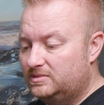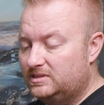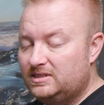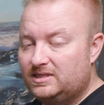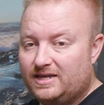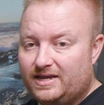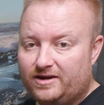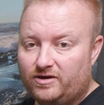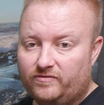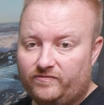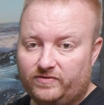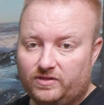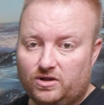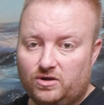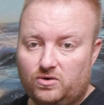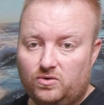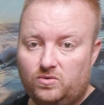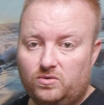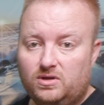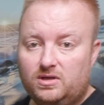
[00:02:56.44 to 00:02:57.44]

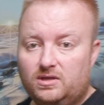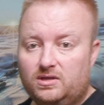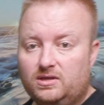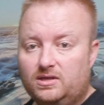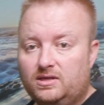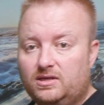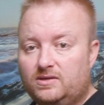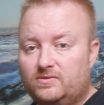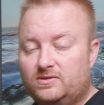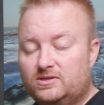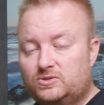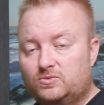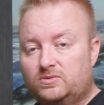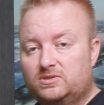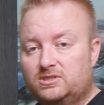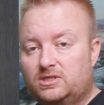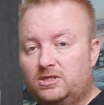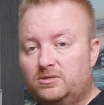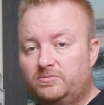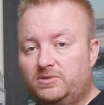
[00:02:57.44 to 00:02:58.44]
Airflow, this
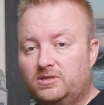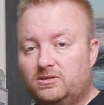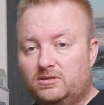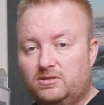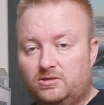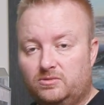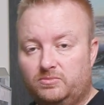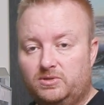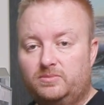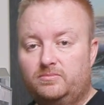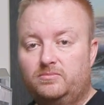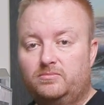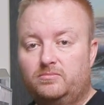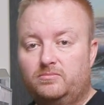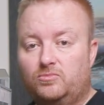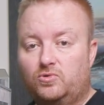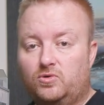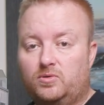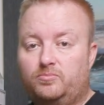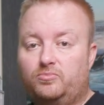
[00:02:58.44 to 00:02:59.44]
one's going to be a little bit
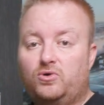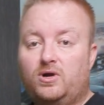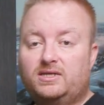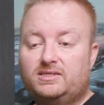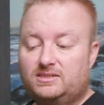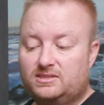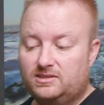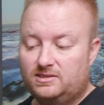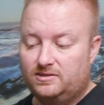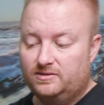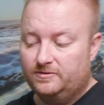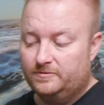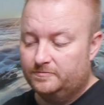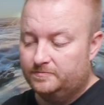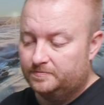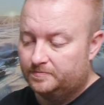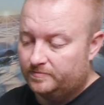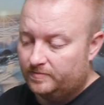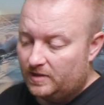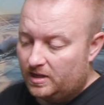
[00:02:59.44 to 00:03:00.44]
more pricey.
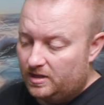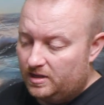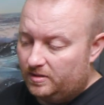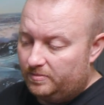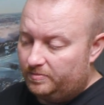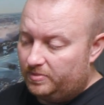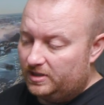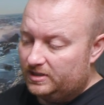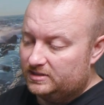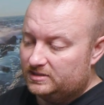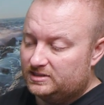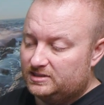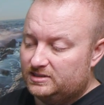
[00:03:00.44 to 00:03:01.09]
But